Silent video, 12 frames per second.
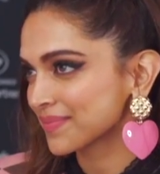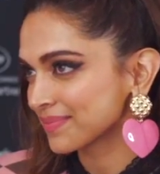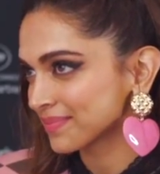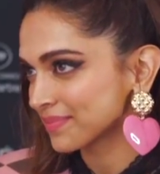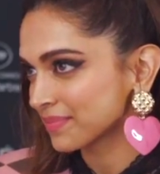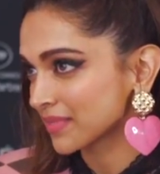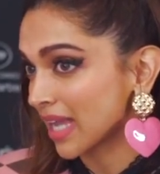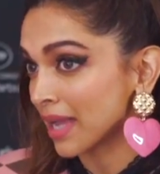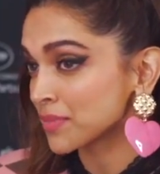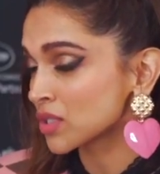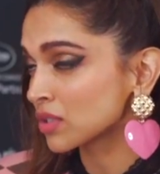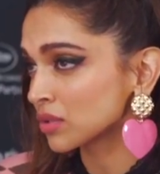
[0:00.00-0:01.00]
perfect, is it?
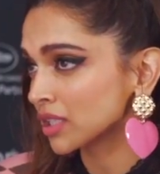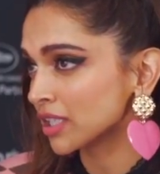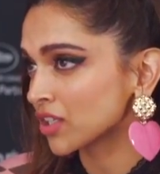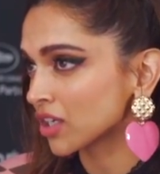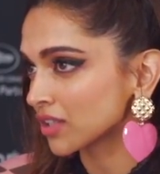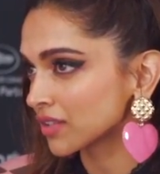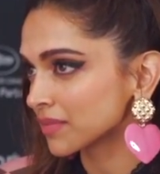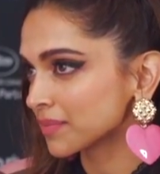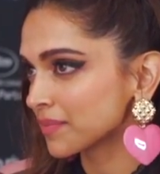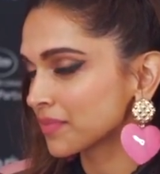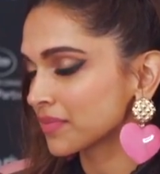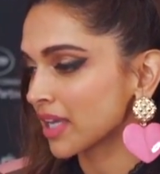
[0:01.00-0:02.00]
Absolutely not.
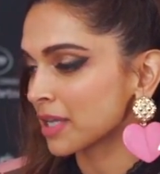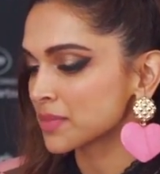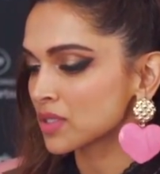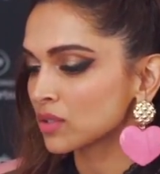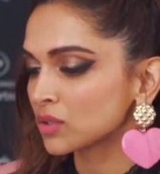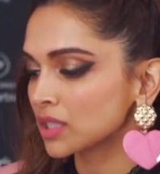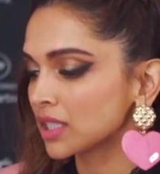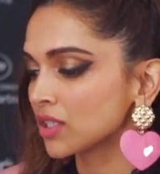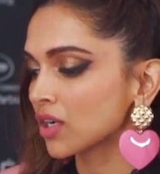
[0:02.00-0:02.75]
Absolutely